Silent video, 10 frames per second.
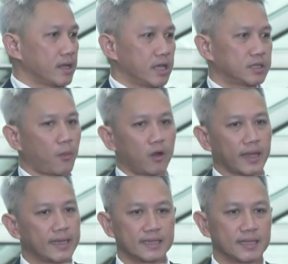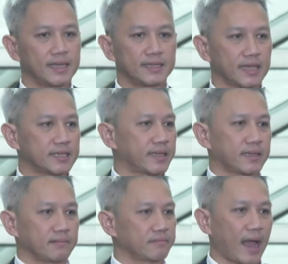it's more than easily
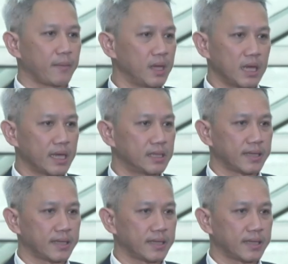6-9 million